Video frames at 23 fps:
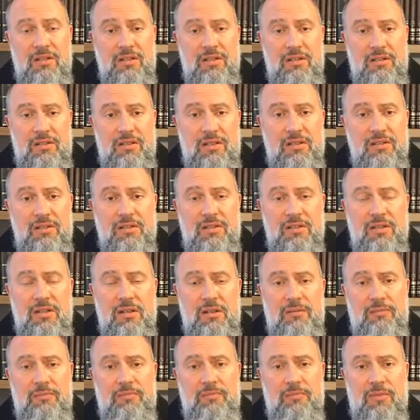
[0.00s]
It exists
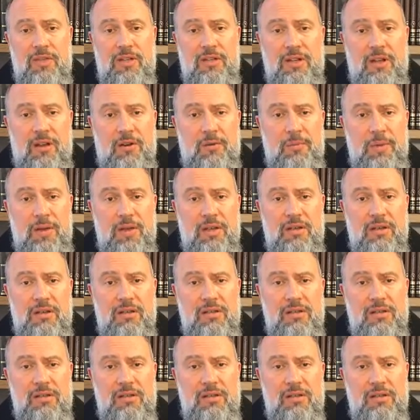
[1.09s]
in Aramaic,